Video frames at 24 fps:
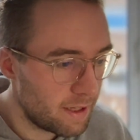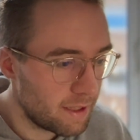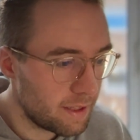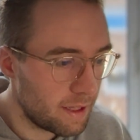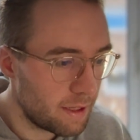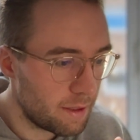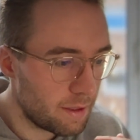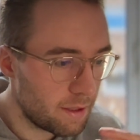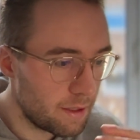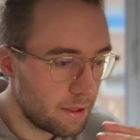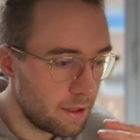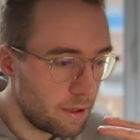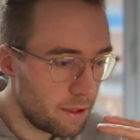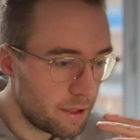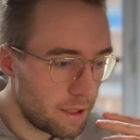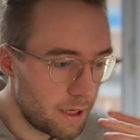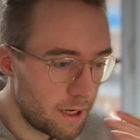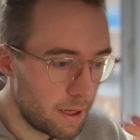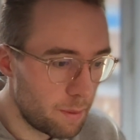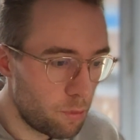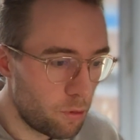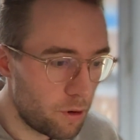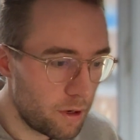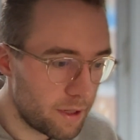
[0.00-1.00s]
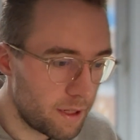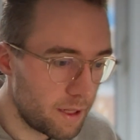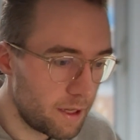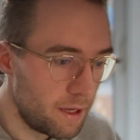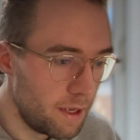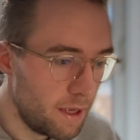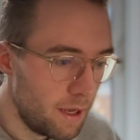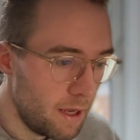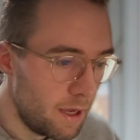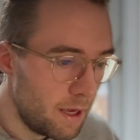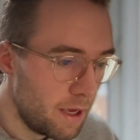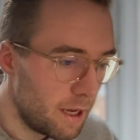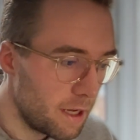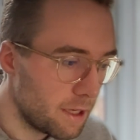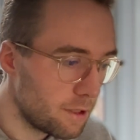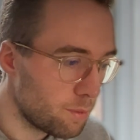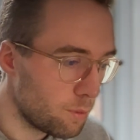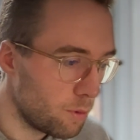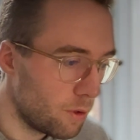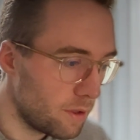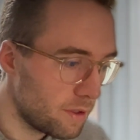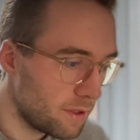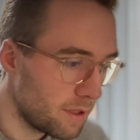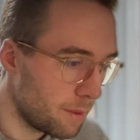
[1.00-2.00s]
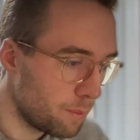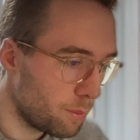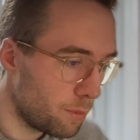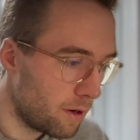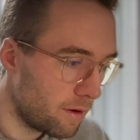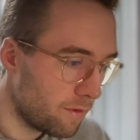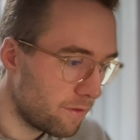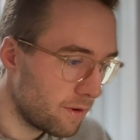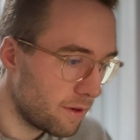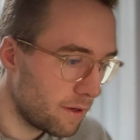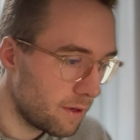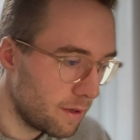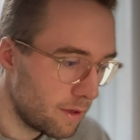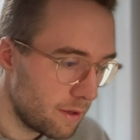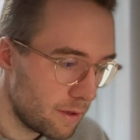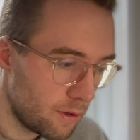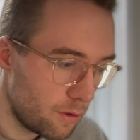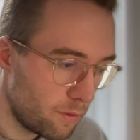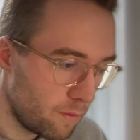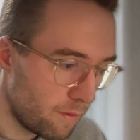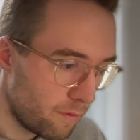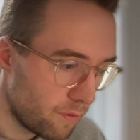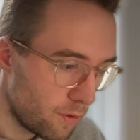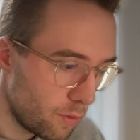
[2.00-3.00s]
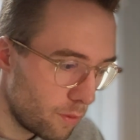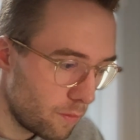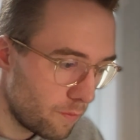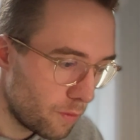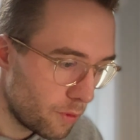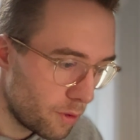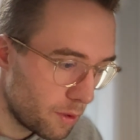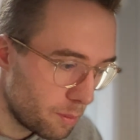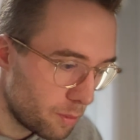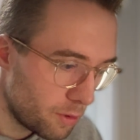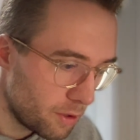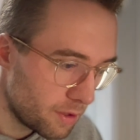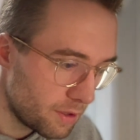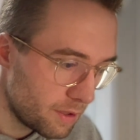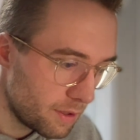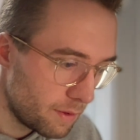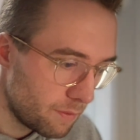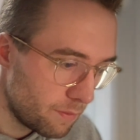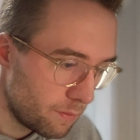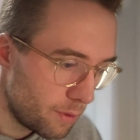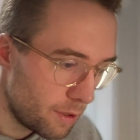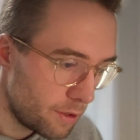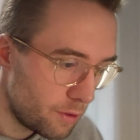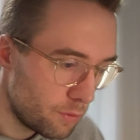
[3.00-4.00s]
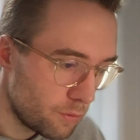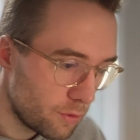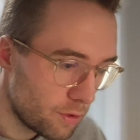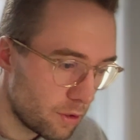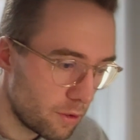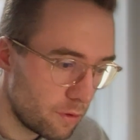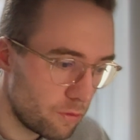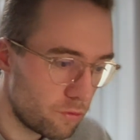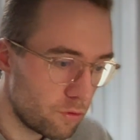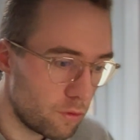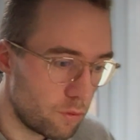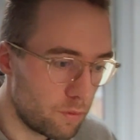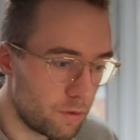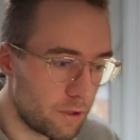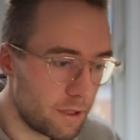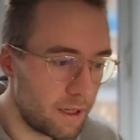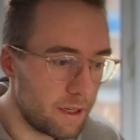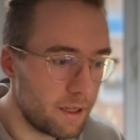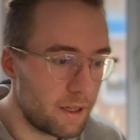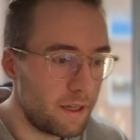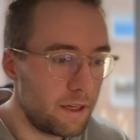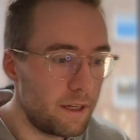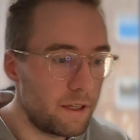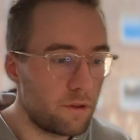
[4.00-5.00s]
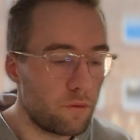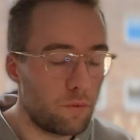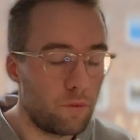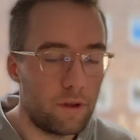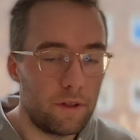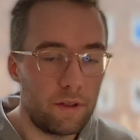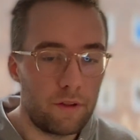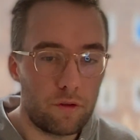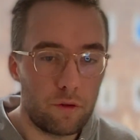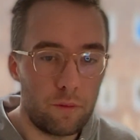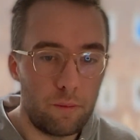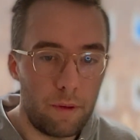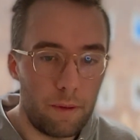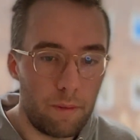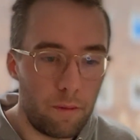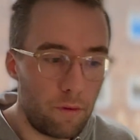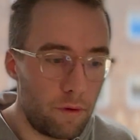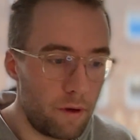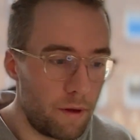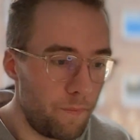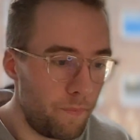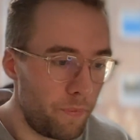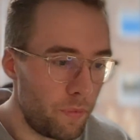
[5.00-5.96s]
that deliberately exploits a buffer overflow vulnerability where user-controlled data is written to memory.